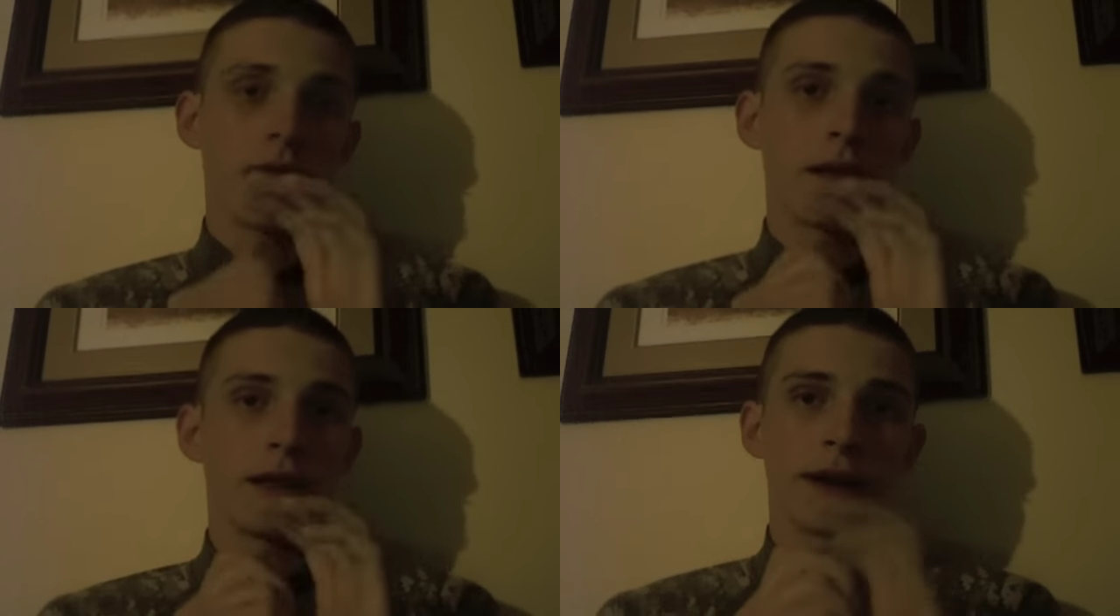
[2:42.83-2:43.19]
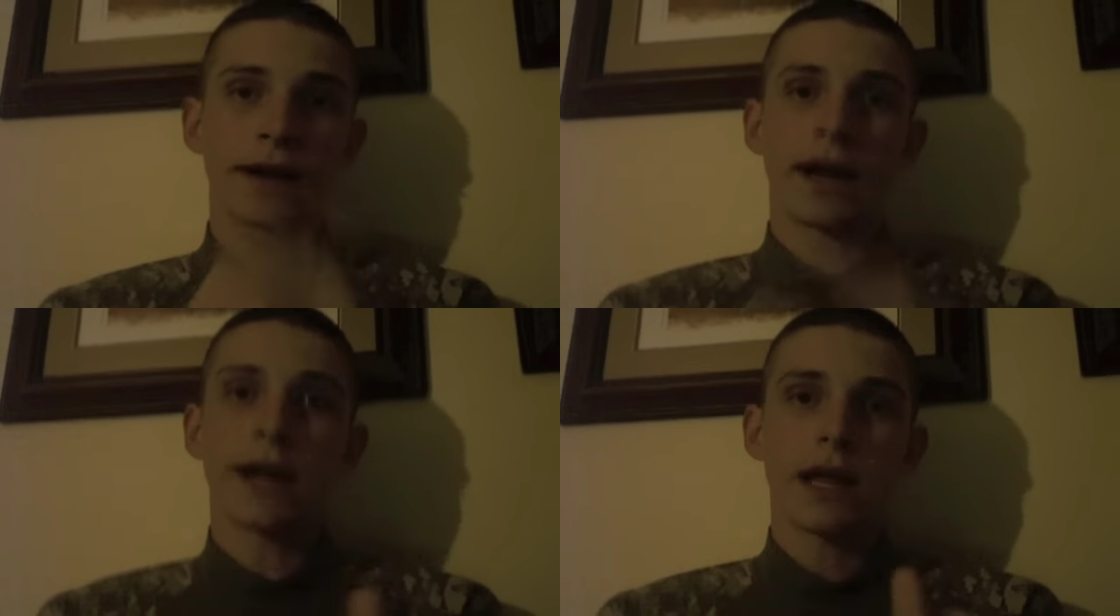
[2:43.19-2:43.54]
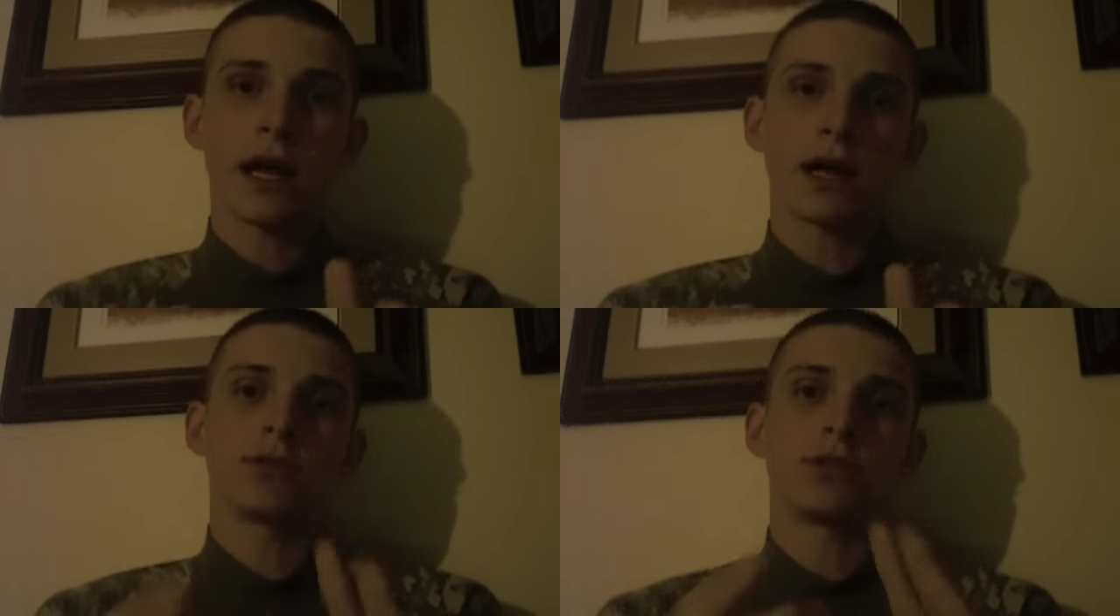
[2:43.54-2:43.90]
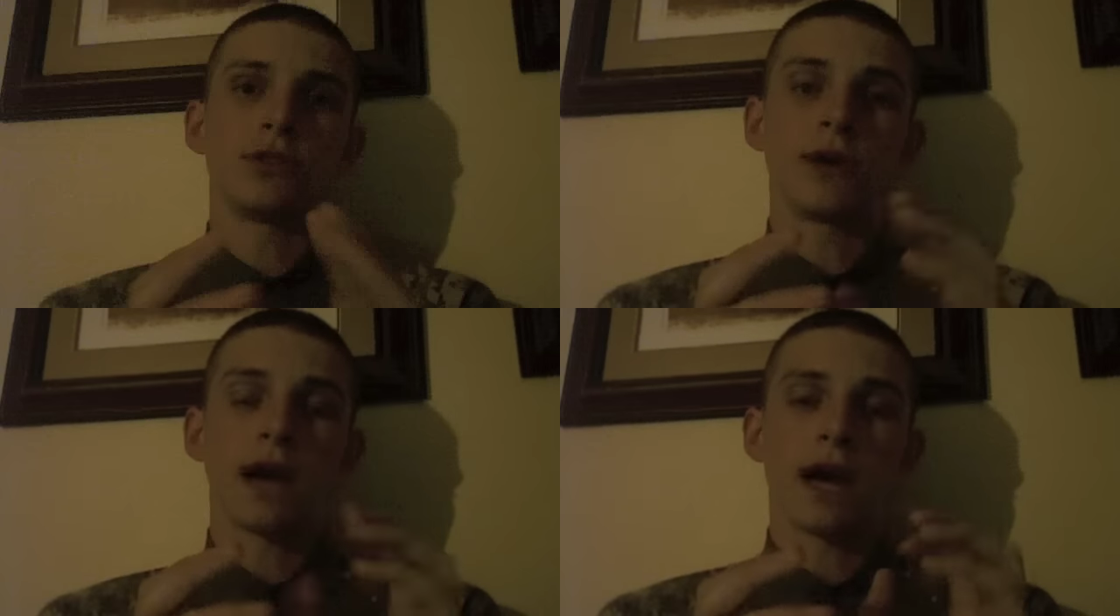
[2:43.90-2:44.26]
They're not allowed
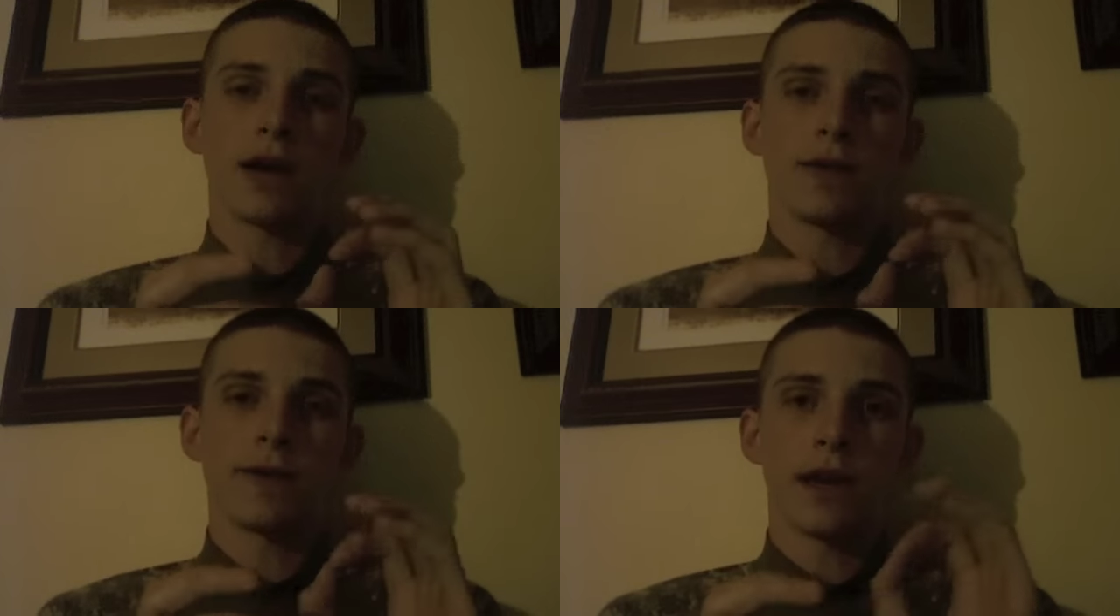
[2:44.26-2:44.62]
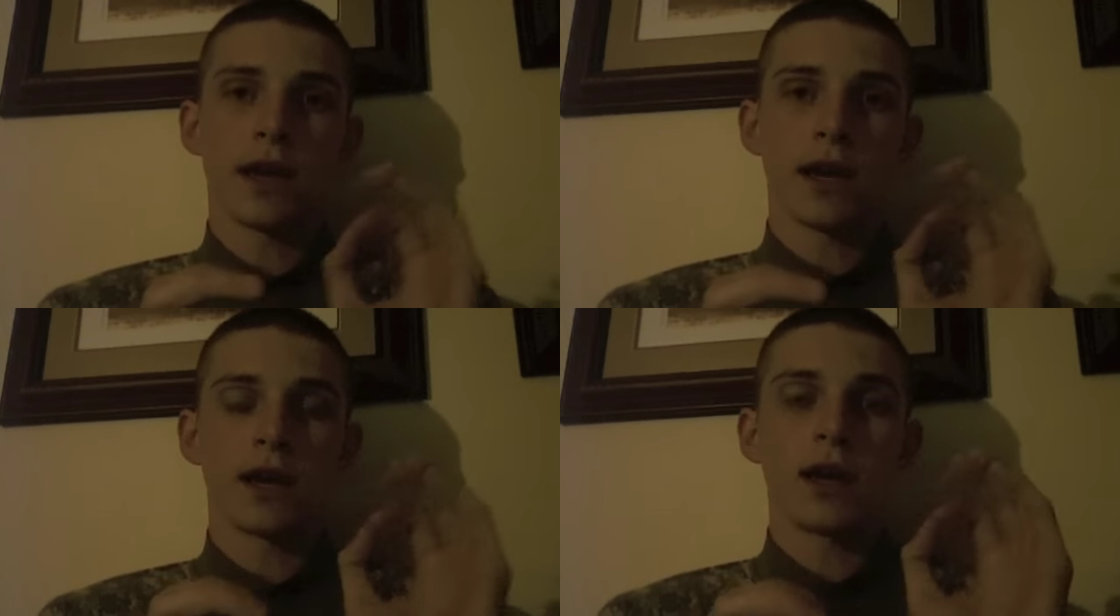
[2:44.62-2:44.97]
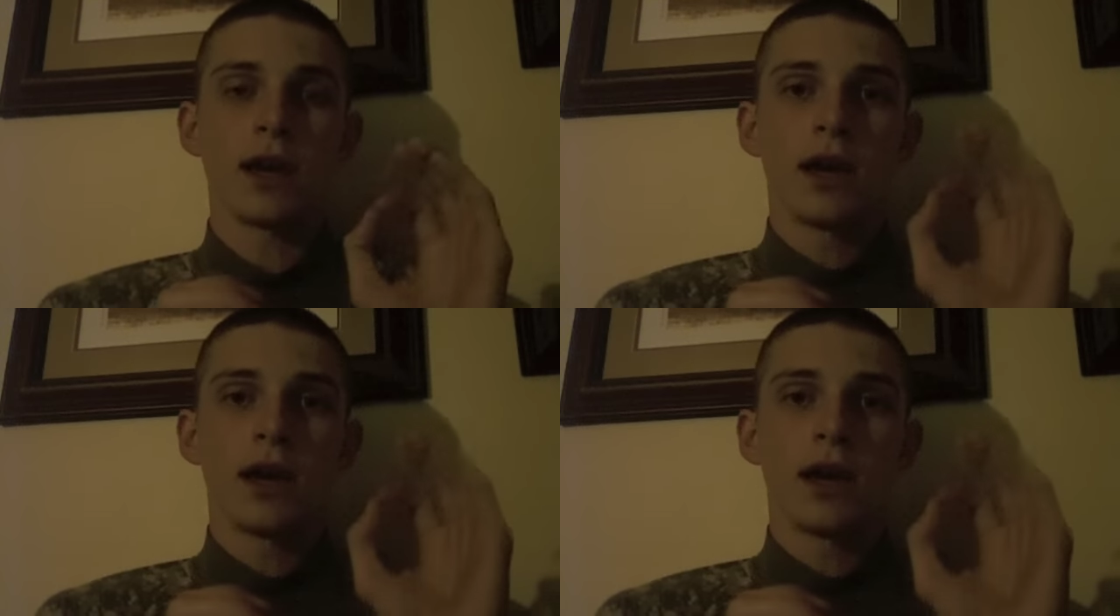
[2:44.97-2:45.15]
to have a